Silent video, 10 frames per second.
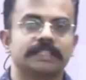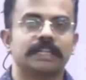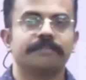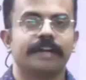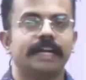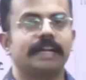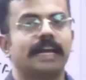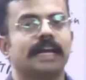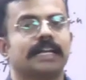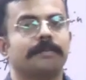Asian Free
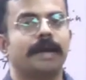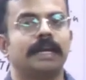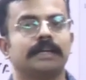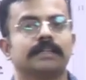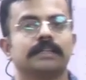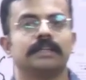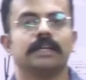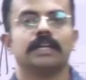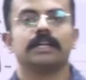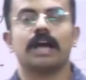Trade Agreement,
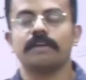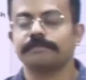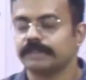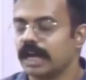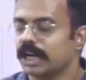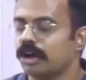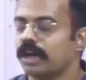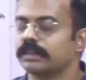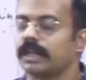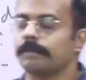NAFTA,
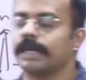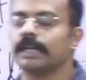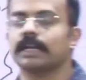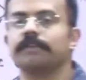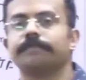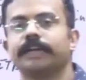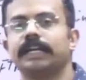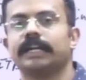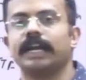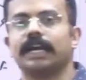North American
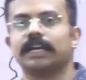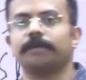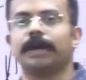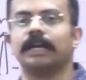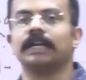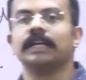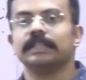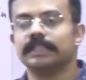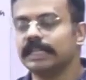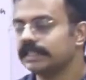Free Trade Agreement.
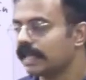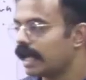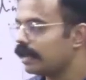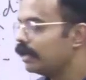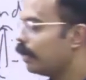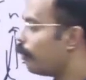These are